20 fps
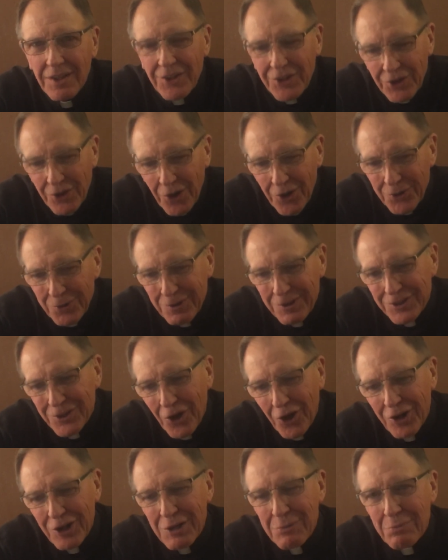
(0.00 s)
The altar is
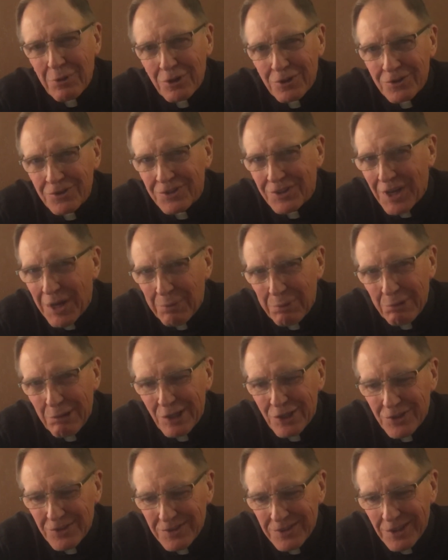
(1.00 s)
our Emergency
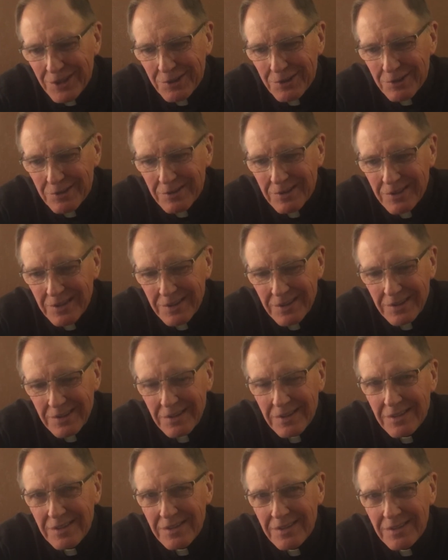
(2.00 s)
Operations Center,
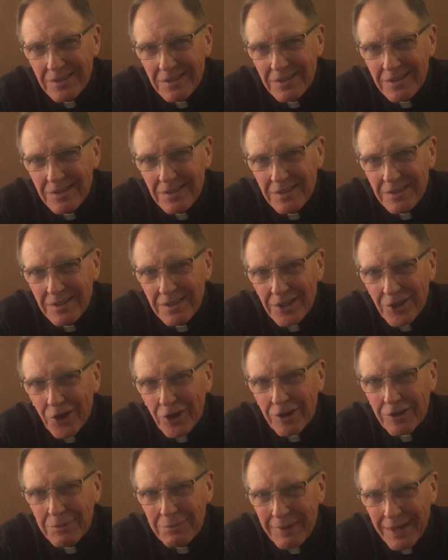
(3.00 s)
and
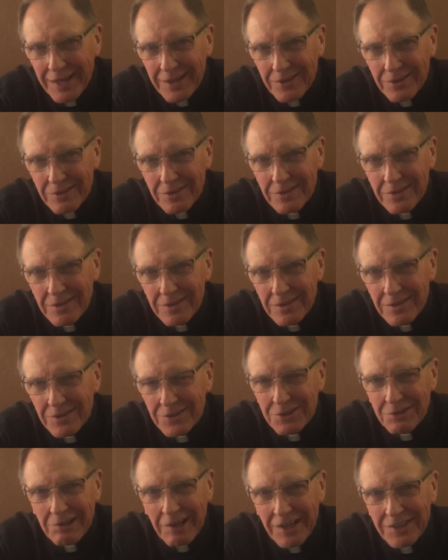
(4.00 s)
our commander
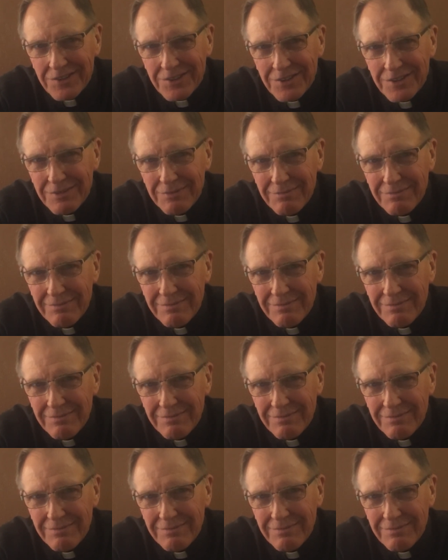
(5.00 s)
is Christ.